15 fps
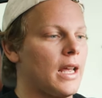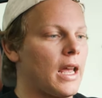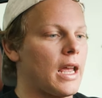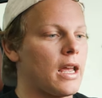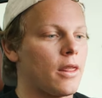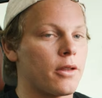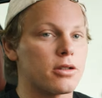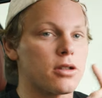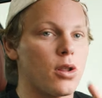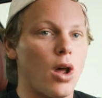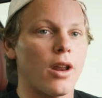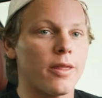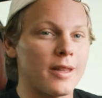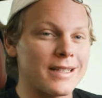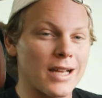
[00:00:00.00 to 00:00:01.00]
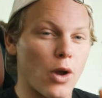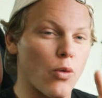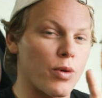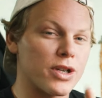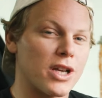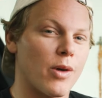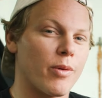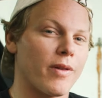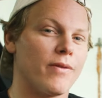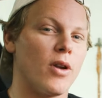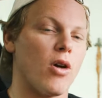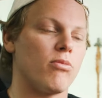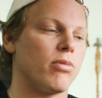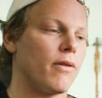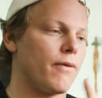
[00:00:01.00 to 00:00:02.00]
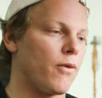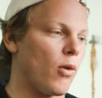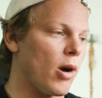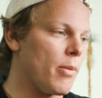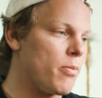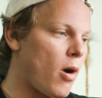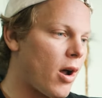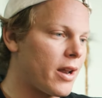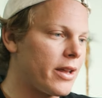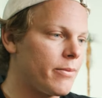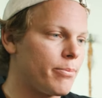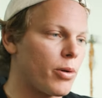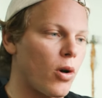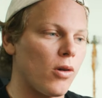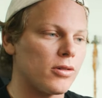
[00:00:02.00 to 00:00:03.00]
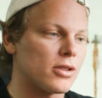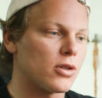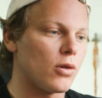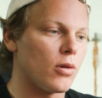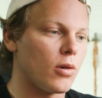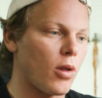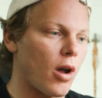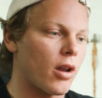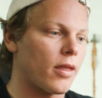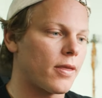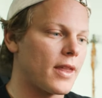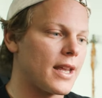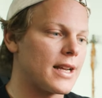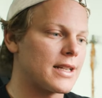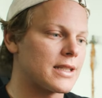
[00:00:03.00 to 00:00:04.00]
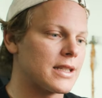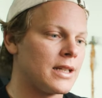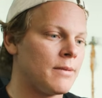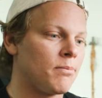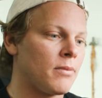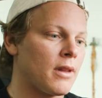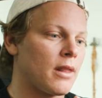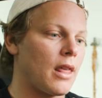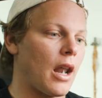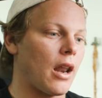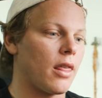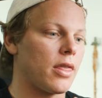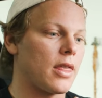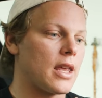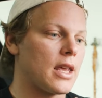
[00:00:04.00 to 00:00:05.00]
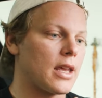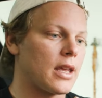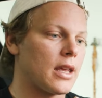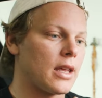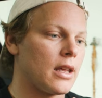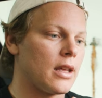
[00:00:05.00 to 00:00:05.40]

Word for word: And there's a lot of things I wish I would have known before I bought it, but also a lot of things that I think